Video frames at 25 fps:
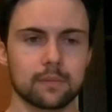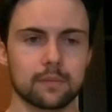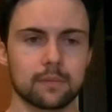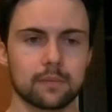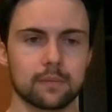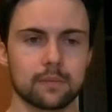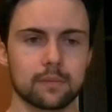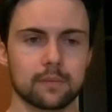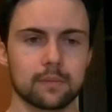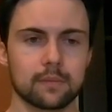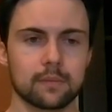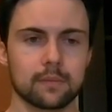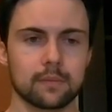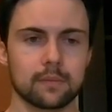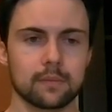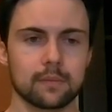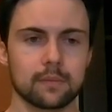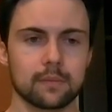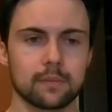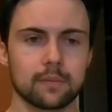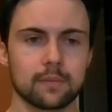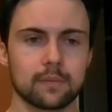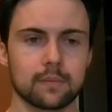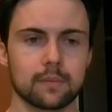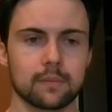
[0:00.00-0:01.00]

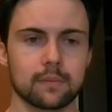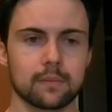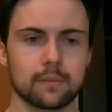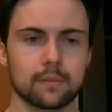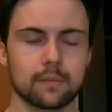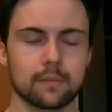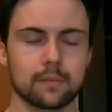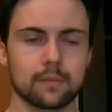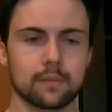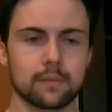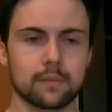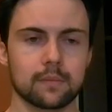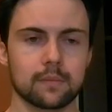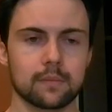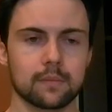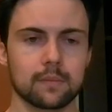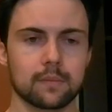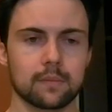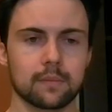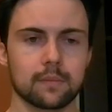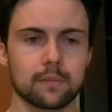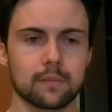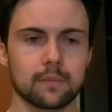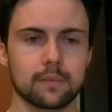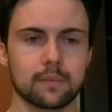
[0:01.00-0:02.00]

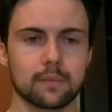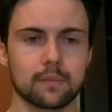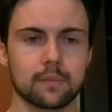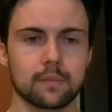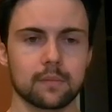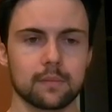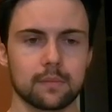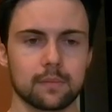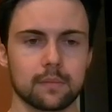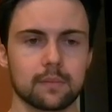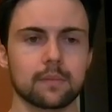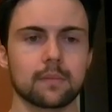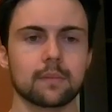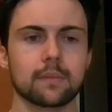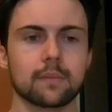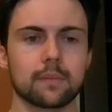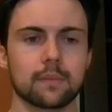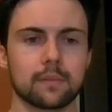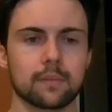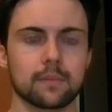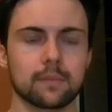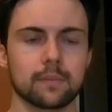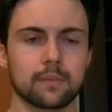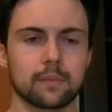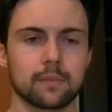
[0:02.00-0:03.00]

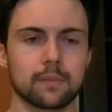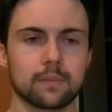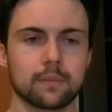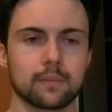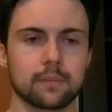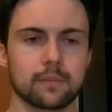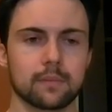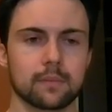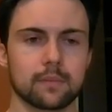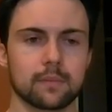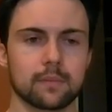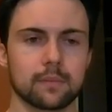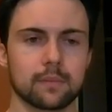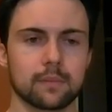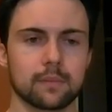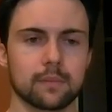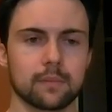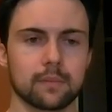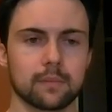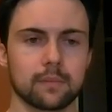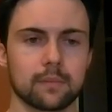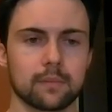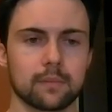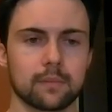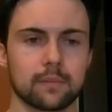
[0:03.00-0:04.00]

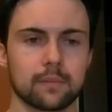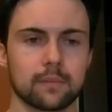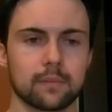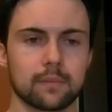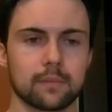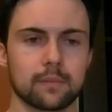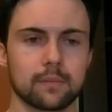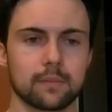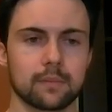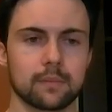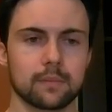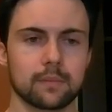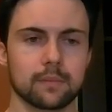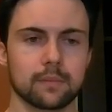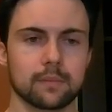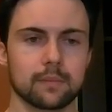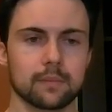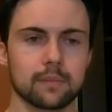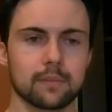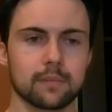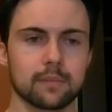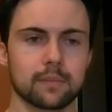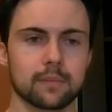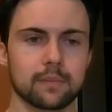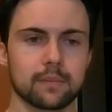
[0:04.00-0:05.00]

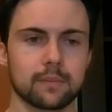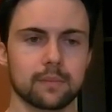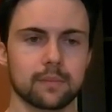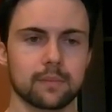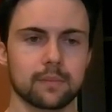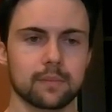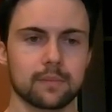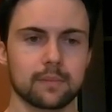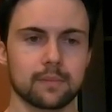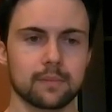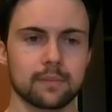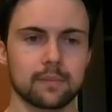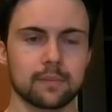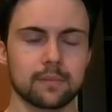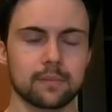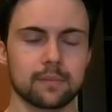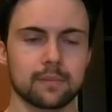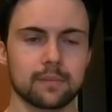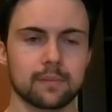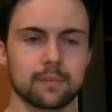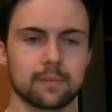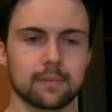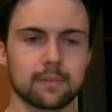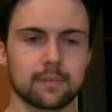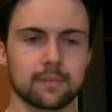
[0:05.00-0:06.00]

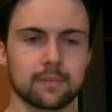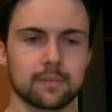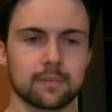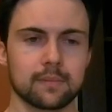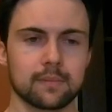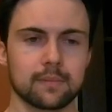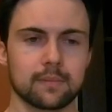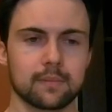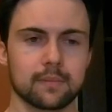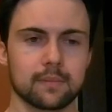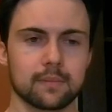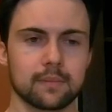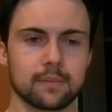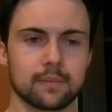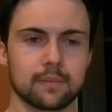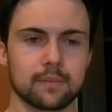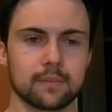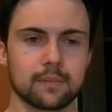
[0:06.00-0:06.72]
(silent)